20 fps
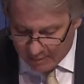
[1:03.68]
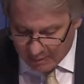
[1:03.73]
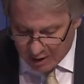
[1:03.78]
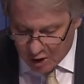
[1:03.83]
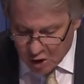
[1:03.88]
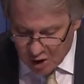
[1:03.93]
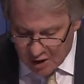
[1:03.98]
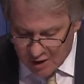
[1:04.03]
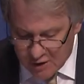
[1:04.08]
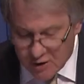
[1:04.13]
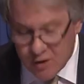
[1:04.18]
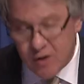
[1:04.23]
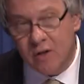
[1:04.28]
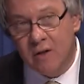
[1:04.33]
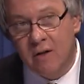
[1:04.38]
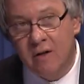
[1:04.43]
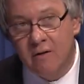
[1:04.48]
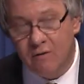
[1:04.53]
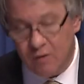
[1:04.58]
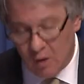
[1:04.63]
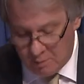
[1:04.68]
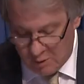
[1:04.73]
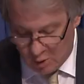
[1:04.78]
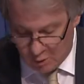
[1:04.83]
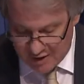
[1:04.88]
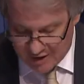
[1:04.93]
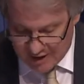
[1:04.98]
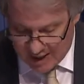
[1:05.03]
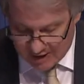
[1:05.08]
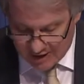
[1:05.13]
images from the
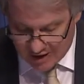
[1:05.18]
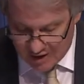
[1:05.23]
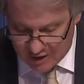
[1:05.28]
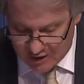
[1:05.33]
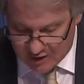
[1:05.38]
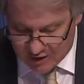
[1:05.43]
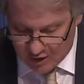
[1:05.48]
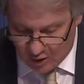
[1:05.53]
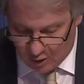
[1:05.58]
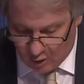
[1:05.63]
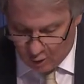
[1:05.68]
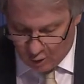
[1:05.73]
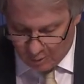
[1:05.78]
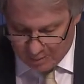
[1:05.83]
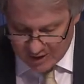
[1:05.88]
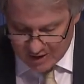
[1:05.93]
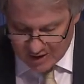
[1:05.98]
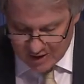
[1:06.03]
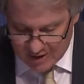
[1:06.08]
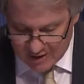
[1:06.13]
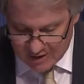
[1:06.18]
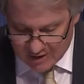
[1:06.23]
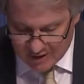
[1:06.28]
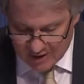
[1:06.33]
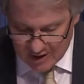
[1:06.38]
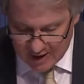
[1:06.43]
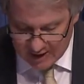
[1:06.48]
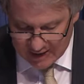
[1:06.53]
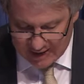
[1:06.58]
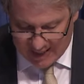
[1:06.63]
Rosetta's
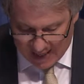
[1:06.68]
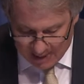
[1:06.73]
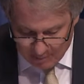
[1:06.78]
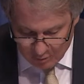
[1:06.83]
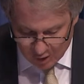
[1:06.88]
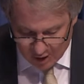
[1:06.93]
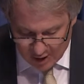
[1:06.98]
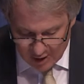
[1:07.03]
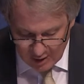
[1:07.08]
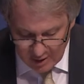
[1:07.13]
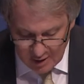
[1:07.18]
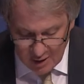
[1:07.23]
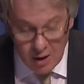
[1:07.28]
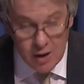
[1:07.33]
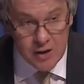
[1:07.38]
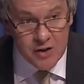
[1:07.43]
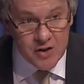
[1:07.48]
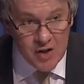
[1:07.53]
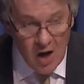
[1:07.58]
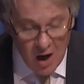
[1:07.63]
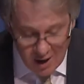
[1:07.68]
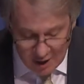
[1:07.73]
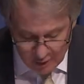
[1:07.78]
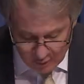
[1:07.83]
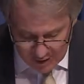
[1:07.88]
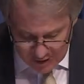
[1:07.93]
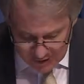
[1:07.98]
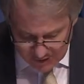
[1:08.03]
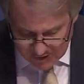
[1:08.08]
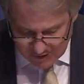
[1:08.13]
orbiter's camera,
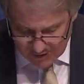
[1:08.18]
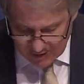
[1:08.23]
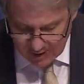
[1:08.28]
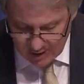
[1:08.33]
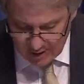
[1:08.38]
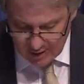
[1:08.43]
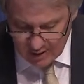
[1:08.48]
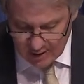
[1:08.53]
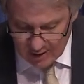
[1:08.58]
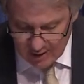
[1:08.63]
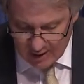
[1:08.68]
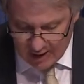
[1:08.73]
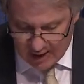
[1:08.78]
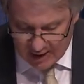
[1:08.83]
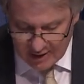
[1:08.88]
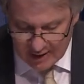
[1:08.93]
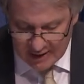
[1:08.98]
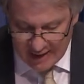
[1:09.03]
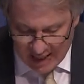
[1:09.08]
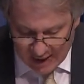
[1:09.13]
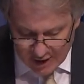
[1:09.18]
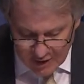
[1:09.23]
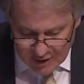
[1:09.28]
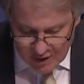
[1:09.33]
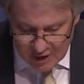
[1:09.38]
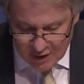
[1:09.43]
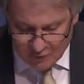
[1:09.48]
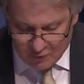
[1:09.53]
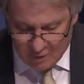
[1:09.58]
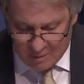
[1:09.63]
OSIRIS, and
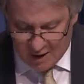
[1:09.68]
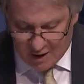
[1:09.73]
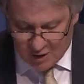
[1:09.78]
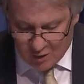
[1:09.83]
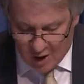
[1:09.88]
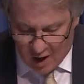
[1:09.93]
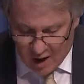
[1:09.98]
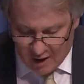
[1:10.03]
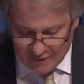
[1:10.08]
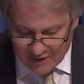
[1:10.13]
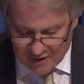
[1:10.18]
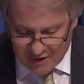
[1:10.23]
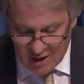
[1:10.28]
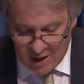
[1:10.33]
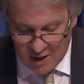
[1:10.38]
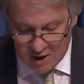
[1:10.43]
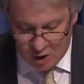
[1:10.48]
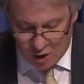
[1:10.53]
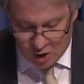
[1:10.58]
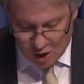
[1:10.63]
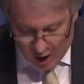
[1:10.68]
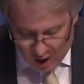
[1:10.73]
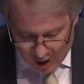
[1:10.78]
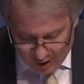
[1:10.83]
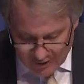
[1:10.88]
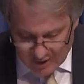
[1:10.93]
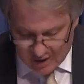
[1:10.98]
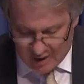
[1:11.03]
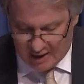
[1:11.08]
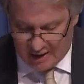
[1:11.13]
analysis from the craft's
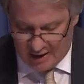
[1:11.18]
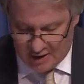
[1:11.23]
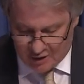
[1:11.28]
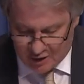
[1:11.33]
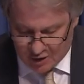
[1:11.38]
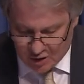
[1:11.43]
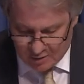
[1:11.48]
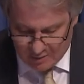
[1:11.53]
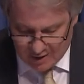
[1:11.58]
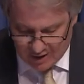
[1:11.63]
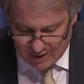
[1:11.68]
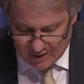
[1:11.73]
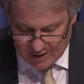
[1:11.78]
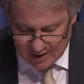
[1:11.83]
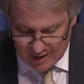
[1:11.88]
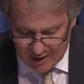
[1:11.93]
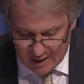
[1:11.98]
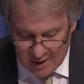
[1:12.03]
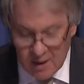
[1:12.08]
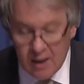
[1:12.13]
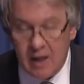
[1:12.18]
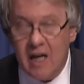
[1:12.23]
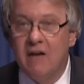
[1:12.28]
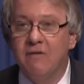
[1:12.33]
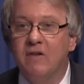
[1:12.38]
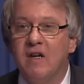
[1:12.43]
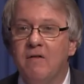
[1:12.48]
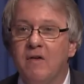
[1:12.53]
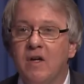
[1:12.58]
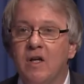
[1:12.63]
JADA instrument
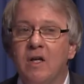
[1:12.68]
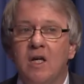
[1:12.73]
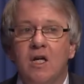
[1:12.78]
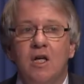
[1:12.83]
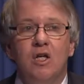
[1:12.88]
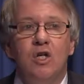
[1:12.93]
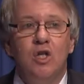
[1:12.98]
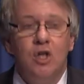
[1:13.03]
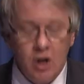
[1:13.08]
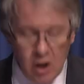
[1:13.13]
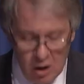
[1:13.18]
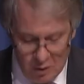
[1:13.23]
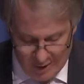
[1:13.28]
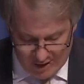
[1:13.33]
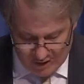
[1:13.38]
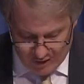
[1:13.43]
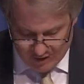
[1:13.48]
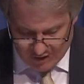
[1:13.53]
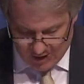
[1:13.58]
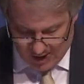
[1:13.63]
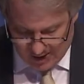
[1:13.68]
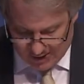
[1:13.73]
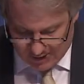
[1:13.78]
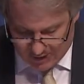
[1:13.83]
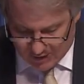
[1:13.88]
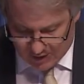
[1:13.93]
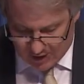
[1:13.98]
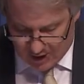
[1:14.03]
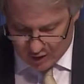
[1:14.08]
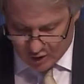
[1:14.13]
have given new
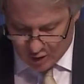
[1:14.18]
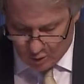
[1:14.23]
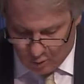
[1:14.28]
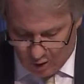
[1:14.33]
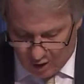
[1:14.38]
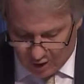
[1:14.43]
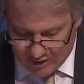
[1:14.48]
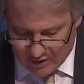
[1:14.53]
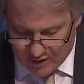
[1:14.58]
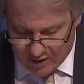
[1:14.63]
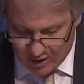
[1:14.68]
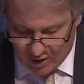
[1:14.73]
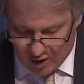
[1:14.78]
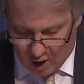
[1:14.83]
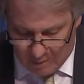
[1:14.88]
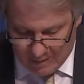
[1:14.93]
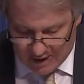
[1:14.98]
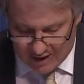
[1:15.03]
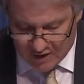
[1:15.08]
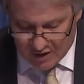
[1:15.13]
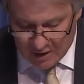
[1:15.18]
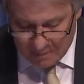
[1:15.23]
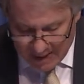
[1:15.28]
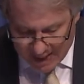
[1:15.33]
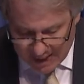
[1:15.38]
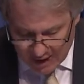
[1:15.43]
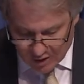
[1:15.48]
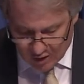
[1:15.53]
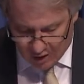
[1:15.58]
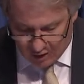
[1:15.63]
insights into what comets are
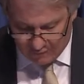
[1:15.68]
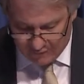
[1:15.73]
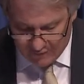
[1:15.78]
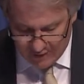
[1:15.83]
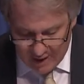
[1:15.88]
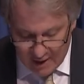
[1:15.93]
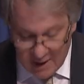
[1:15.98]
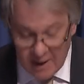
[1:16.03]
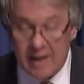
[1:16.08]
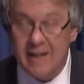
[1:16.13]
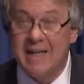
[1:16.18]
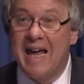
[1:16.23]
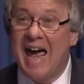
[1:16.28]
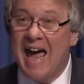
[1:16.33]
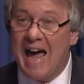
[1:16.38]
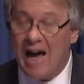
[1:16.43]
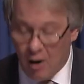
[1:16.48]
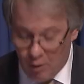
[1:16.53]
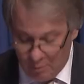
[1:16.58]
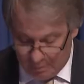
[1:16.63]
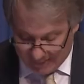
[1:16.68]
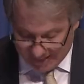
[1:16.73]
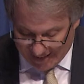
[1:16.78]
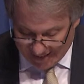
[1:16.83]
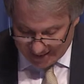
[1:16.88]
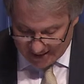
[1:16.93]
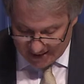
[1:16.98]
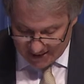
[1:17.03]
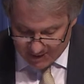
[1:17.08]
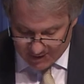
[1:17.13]
made of and how
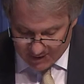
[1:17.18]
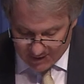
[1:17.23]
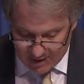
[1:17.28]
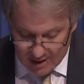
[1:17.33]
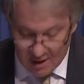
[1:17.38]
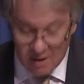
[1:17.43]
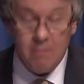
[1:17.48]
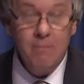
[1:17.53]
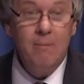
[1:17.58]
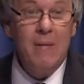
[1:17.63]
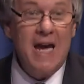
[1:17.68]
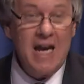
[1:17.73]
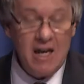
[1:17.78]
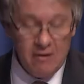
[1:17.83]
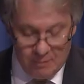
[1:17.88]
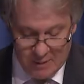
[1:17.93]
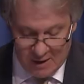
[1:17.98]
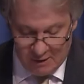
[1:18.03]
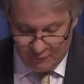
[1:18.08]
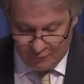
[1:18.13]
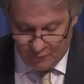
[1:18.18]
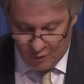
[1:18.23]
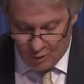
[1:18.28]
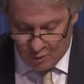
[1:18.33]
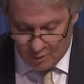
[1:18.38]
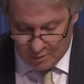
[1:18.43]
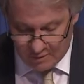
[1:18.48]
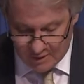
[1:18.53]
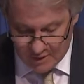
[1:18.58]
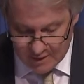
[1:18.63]
planets may have been
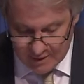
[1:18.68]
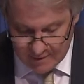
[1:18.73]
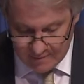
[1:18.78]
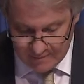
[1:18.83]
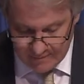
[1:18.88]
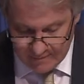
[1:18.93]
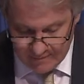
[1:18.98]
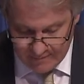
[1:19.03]
formed.